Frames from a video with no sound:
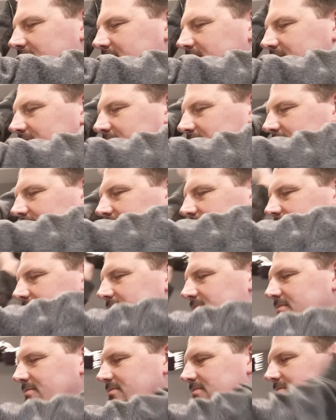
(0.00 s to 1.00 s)

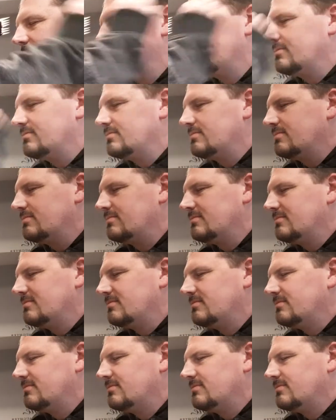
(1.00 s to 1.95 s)
(no one is talking)